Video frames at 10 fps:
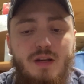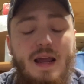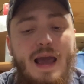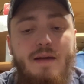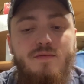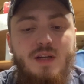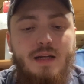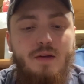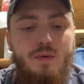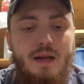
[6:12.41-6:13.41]
I have done
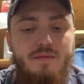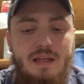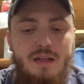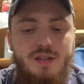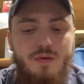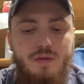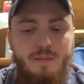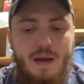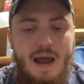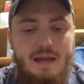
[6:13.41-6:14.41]
it when I've needed to in the
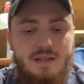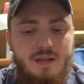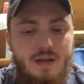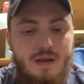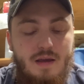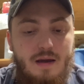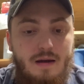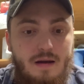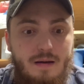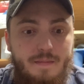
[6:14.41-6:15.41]
past,
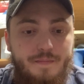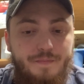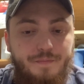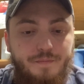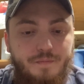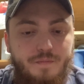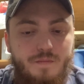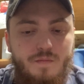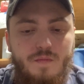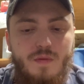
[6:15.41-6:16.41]

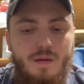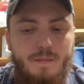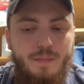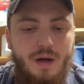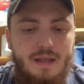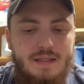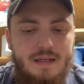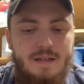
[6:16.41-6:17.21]
but